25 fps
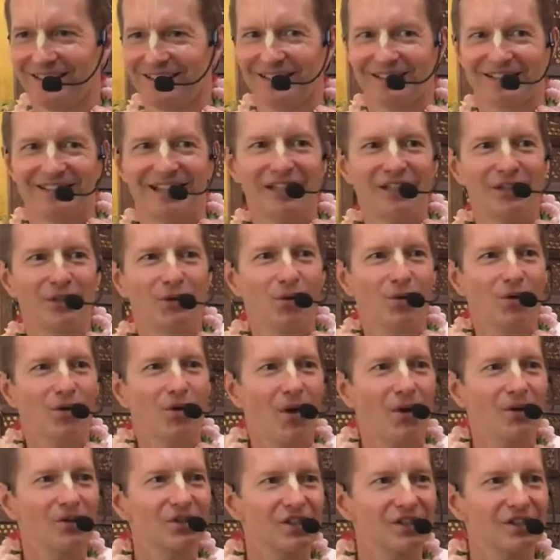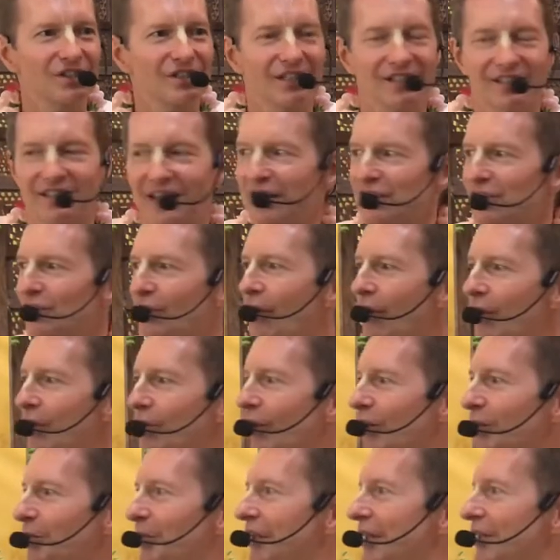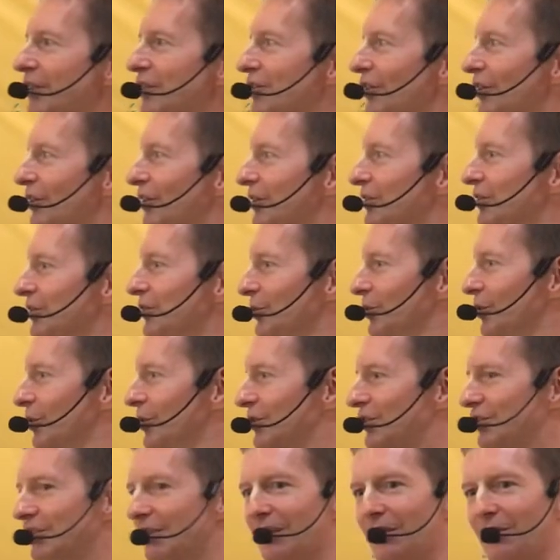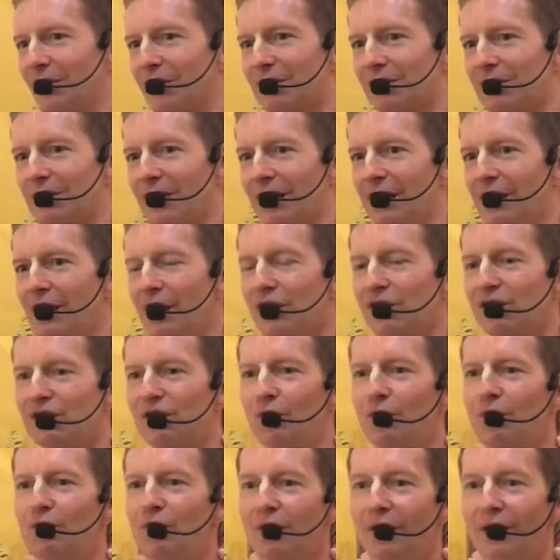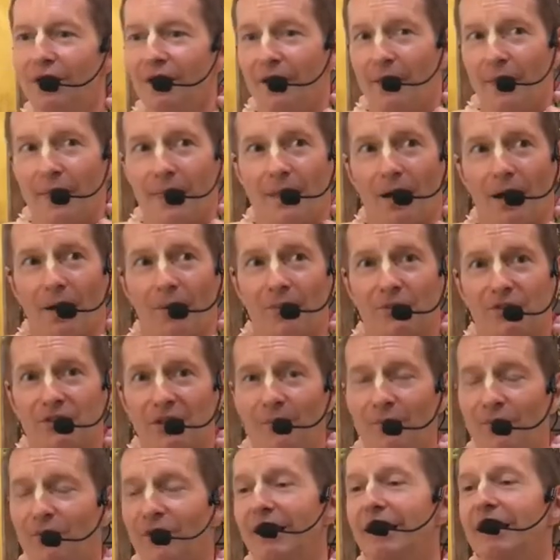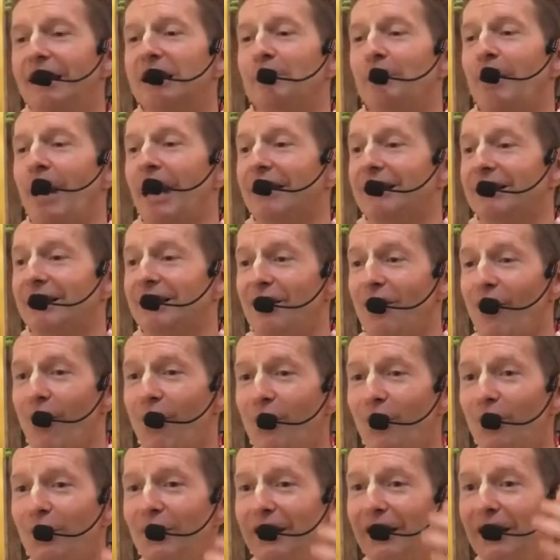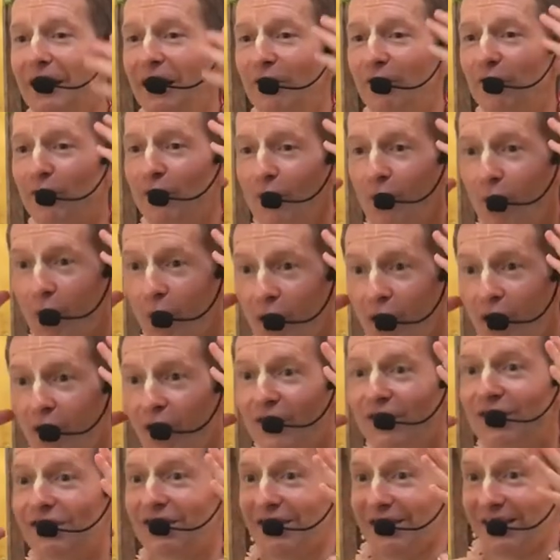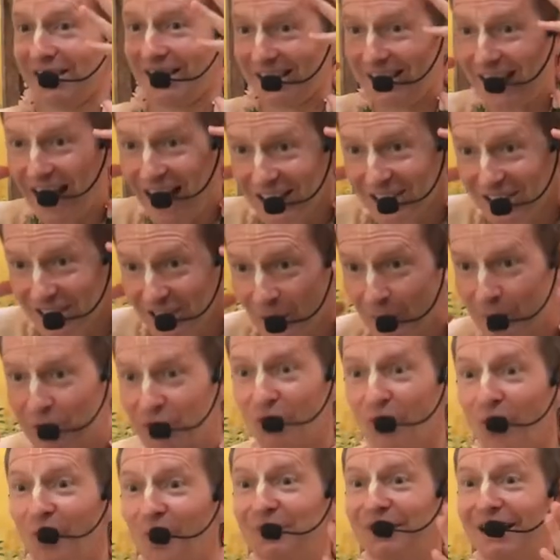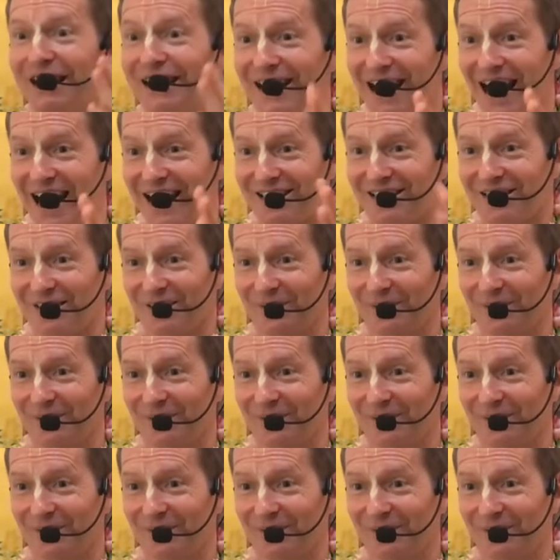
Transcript: then your consciousness has got, not been turned towards Krishna. So you, something is bhakti only if your consciousness is actually absorbed in that.